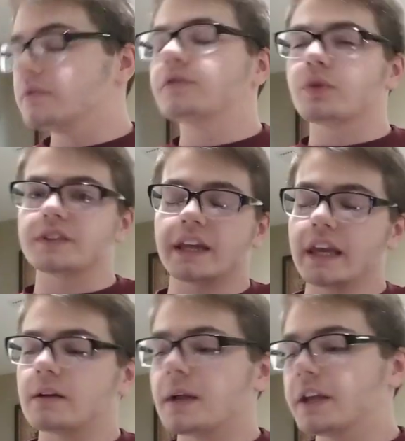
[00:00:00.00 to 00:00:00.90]
Well, of course I
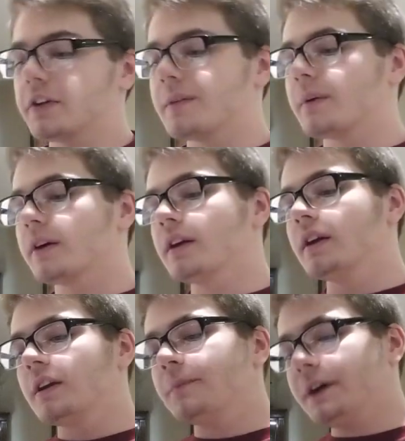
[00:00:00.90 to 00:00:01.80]
can't. I'm not here anymore.
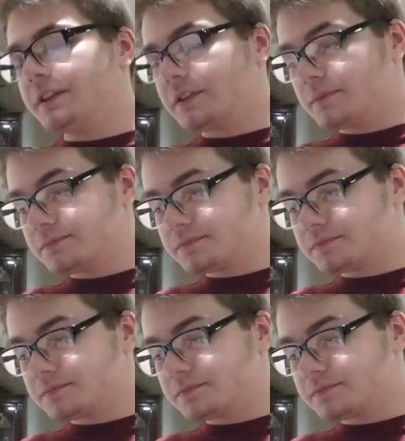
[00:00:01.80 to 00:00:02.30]
But,